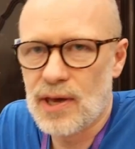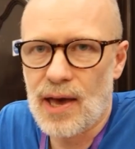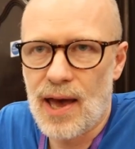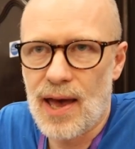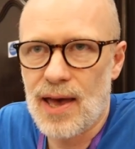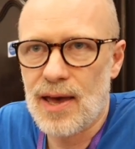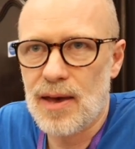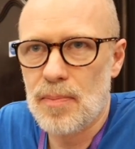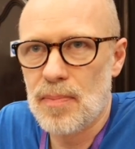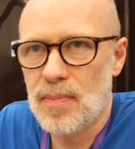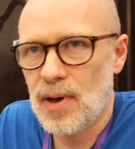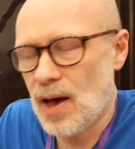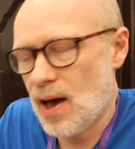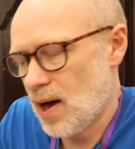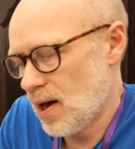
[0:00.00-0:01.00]

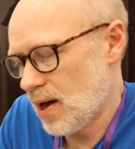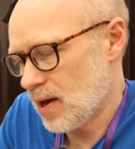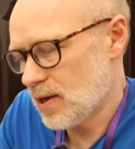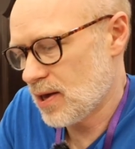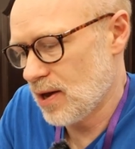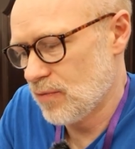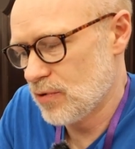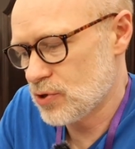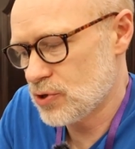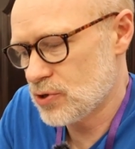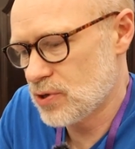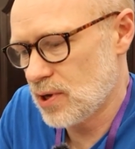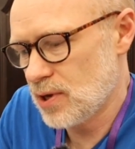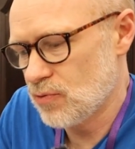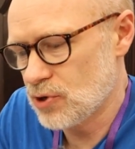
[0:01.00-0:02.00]
game
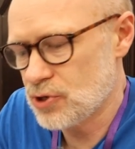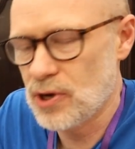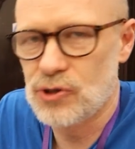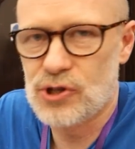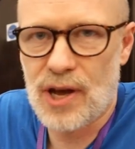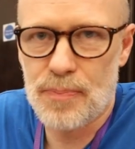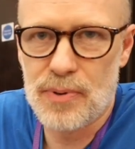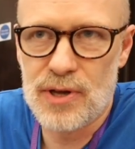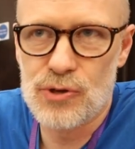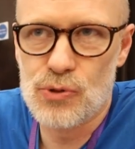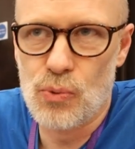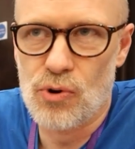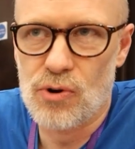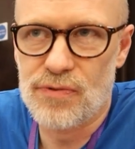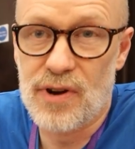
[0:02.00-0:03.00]
covers the
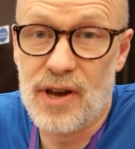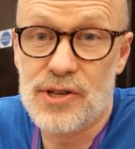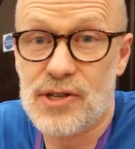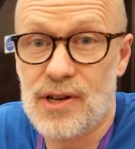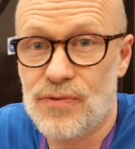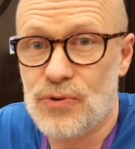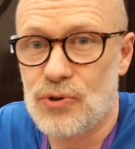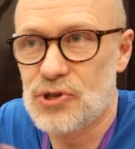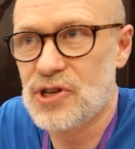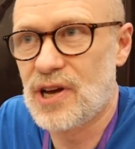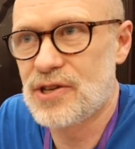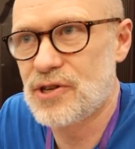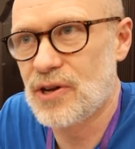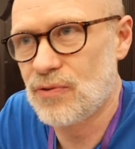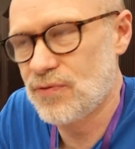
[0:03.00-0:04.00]
Russo-Japanese War of 1904 to
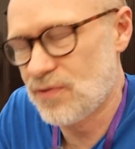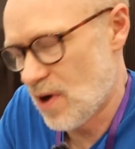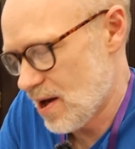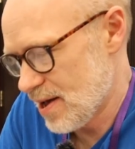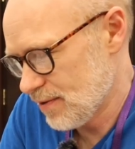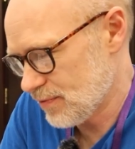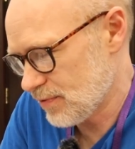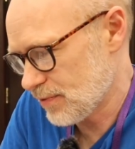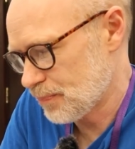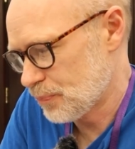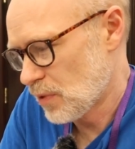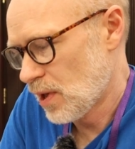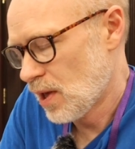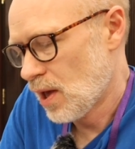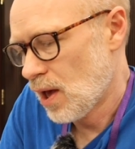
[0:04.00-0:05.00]

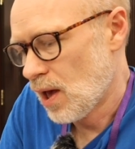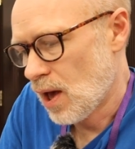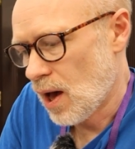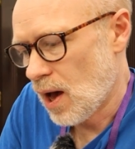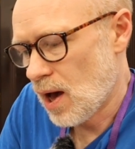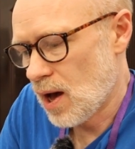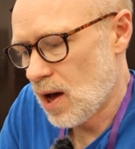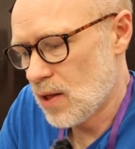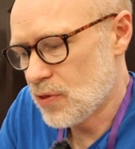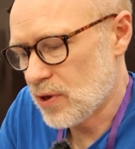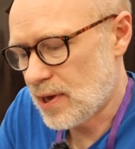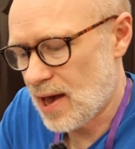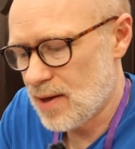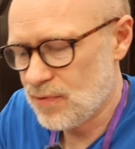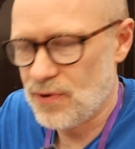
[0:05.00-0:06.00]
1905.
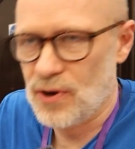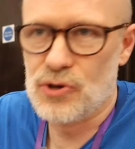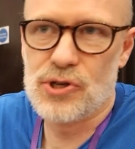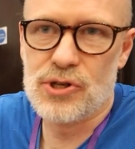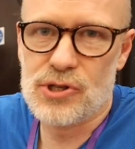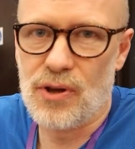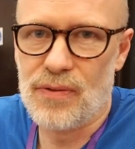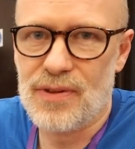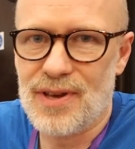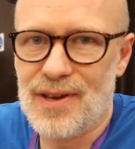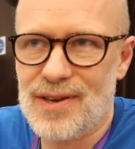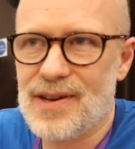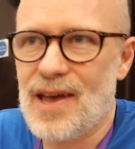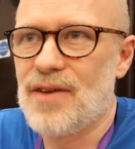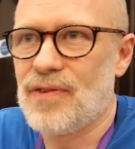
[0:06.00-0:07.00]
The game focuses on
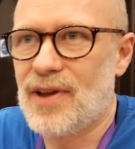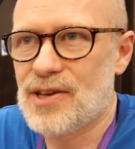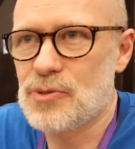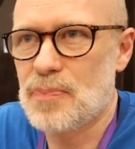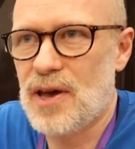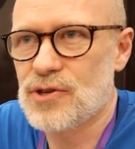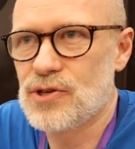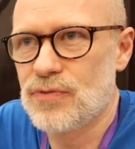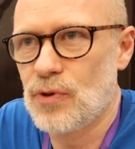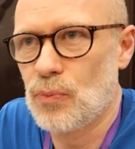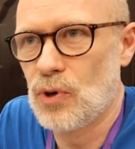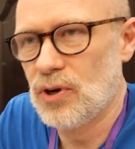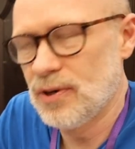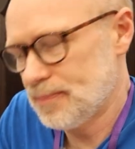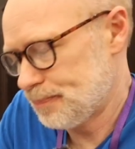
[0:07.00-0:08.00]
the naval aspects of the
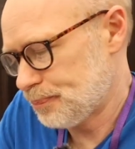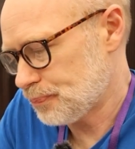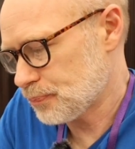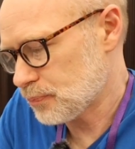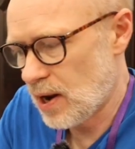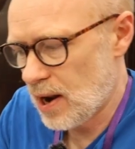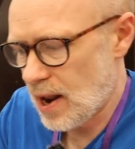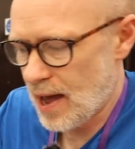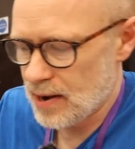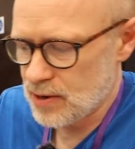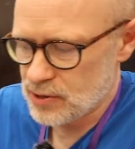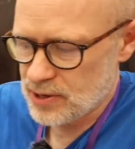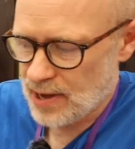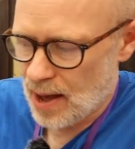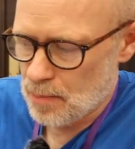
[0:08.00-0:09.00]
war. The
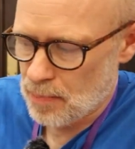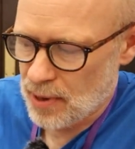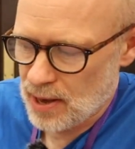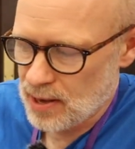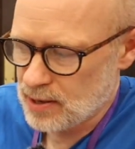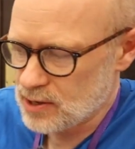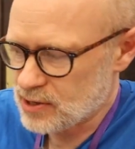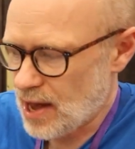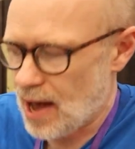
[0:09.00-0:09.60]
land campaign is